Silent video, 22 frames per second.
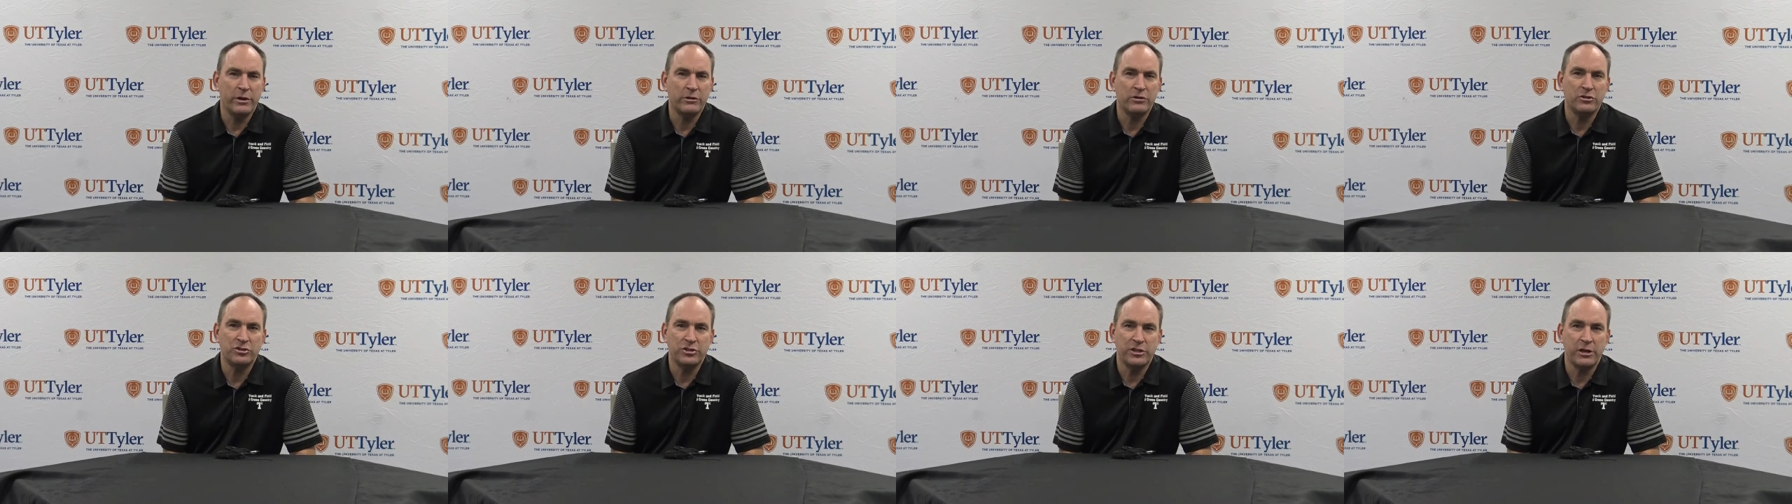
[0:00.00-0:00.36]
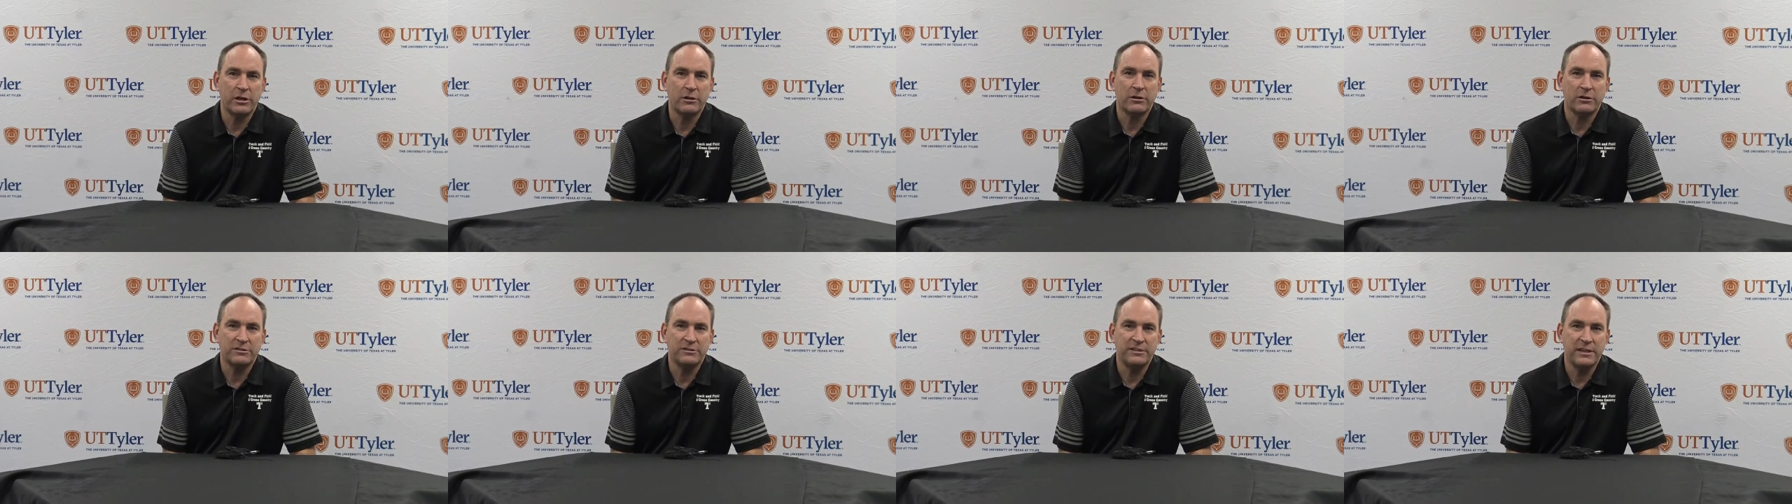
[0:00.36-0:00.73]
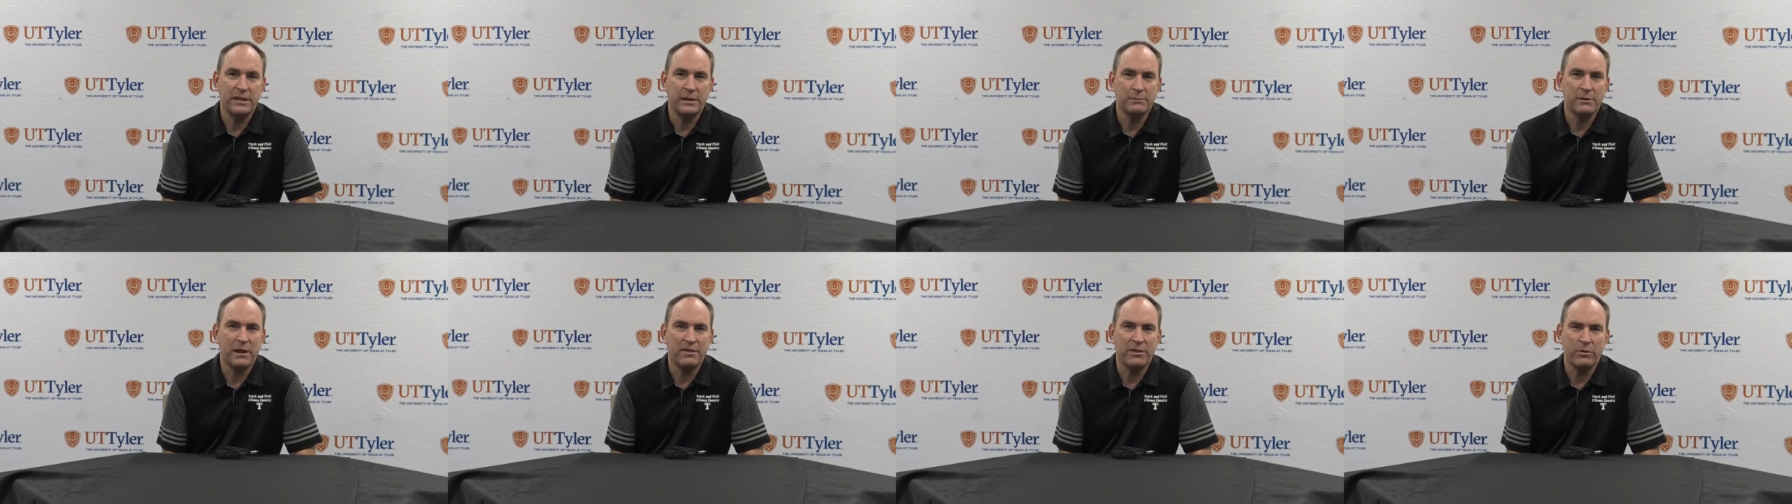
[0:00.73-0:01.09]
energy on our
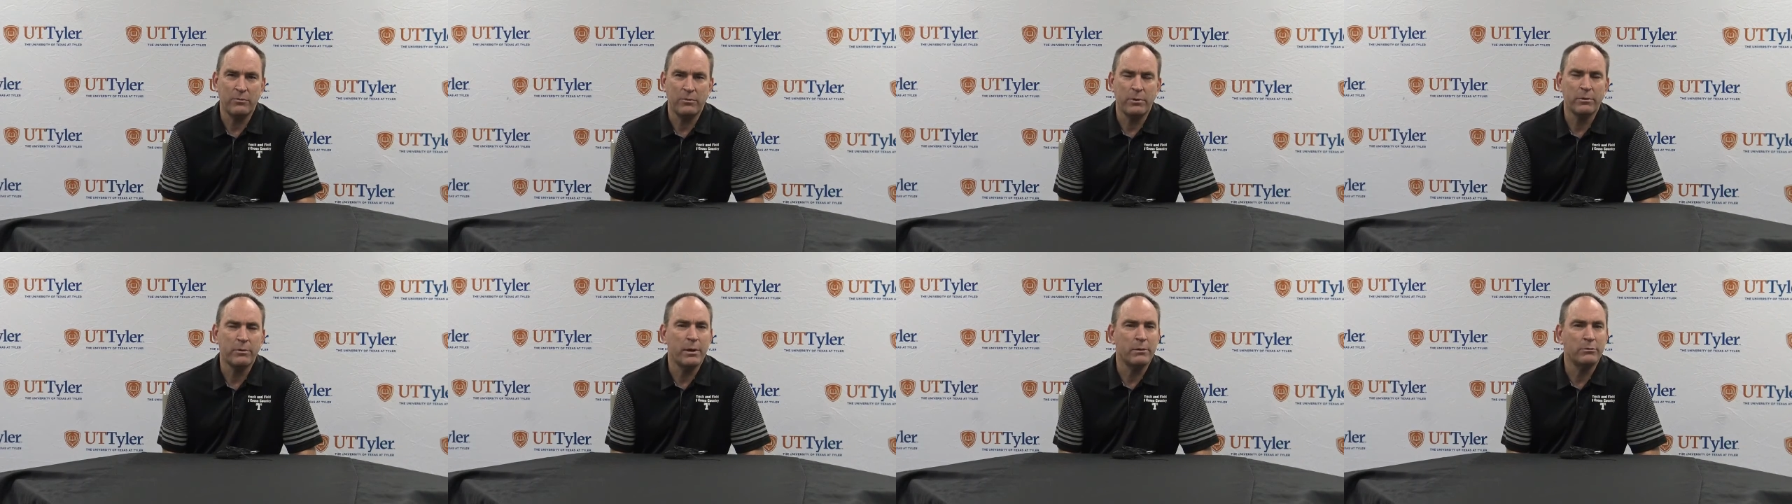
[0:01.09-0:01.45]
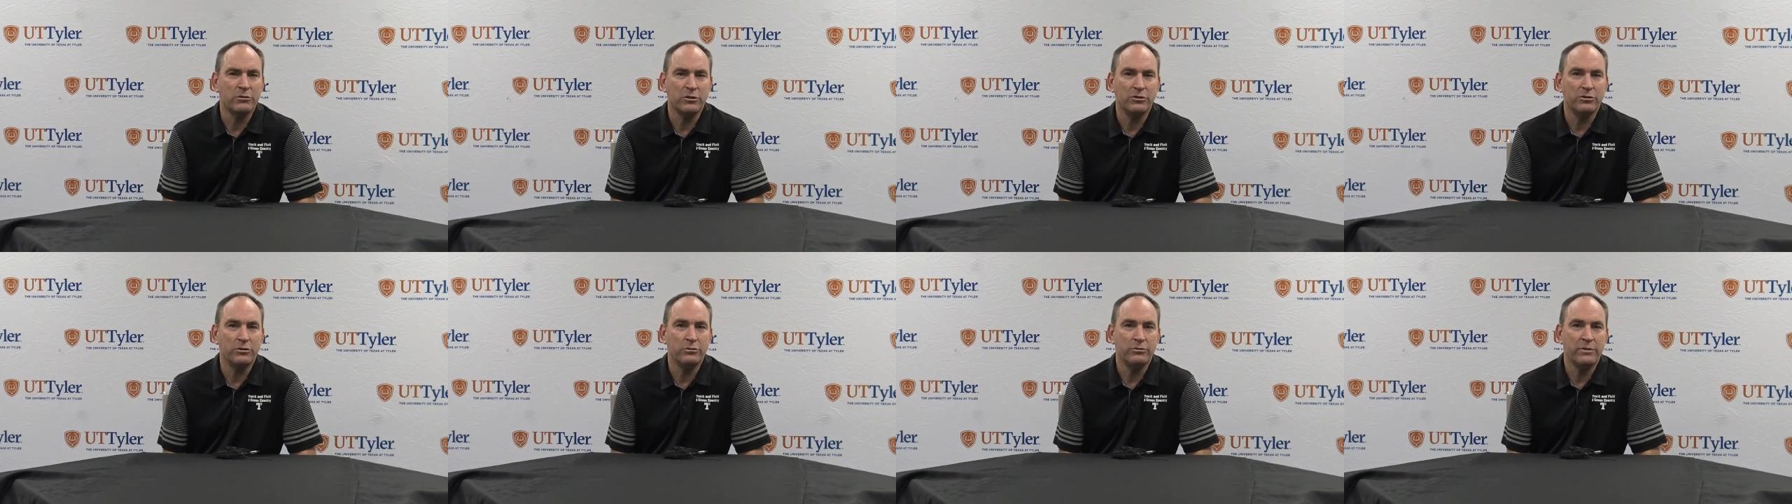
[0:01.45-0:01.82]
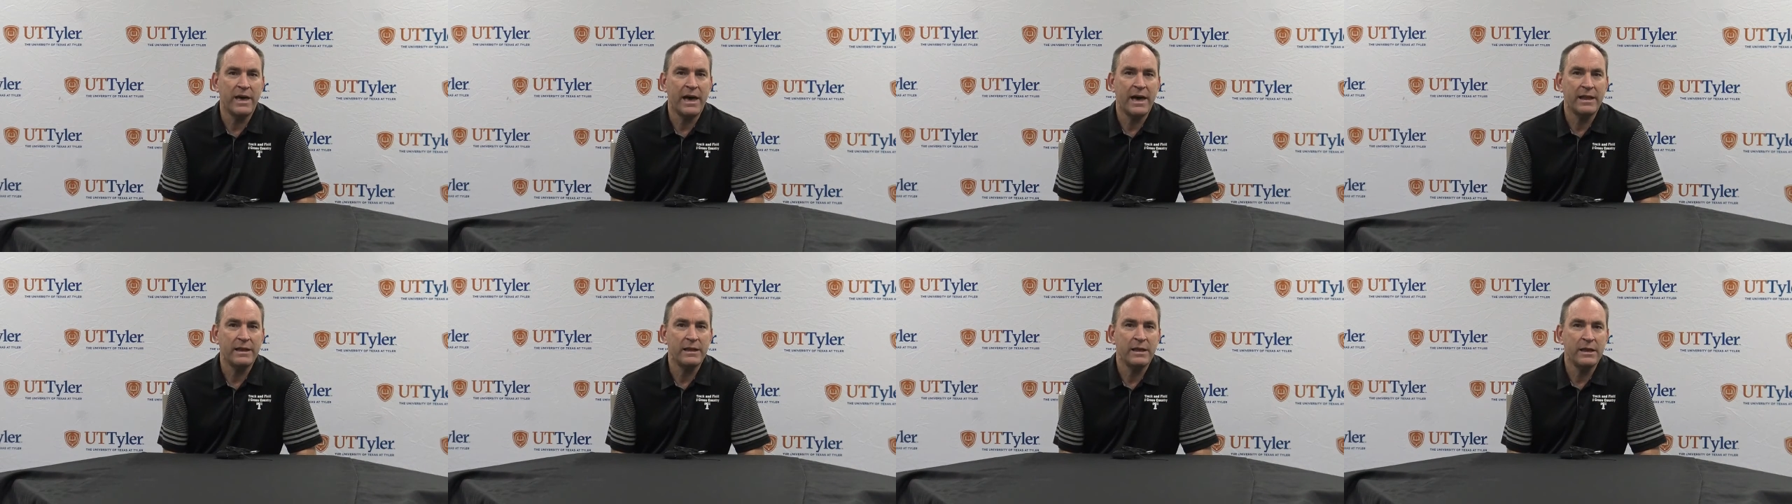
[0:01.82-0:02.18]
team. And I think we were able to do
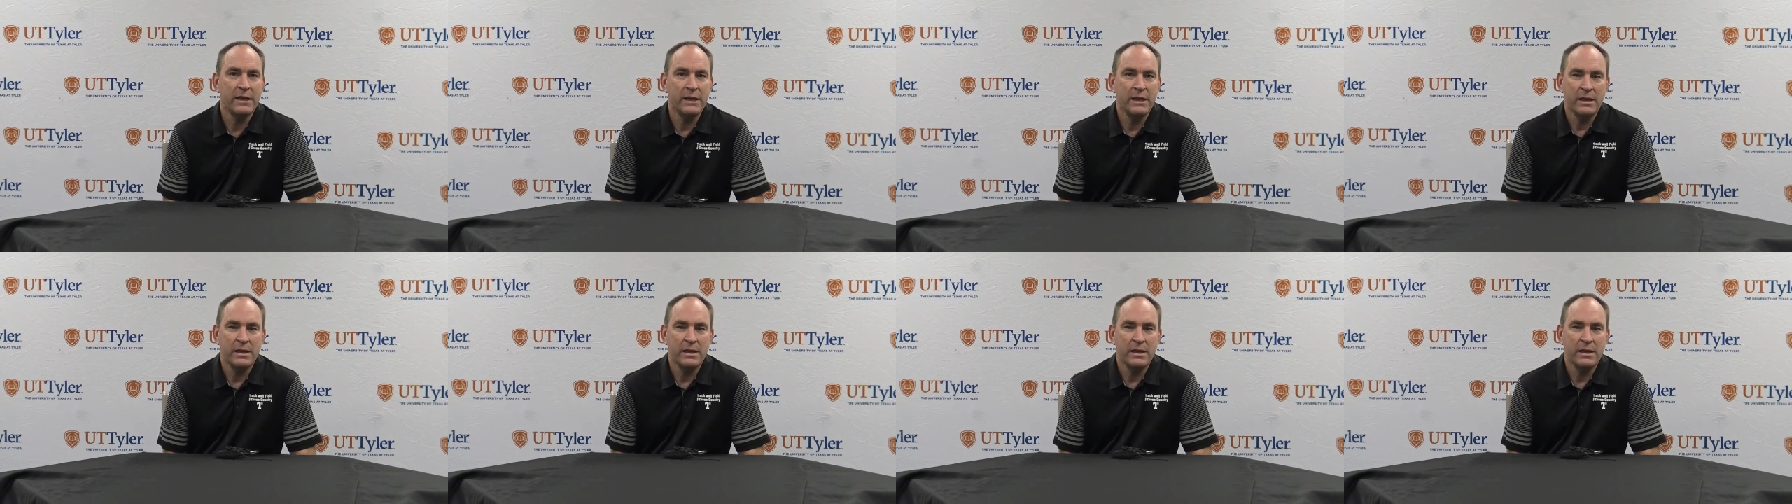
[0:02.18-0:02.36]
that.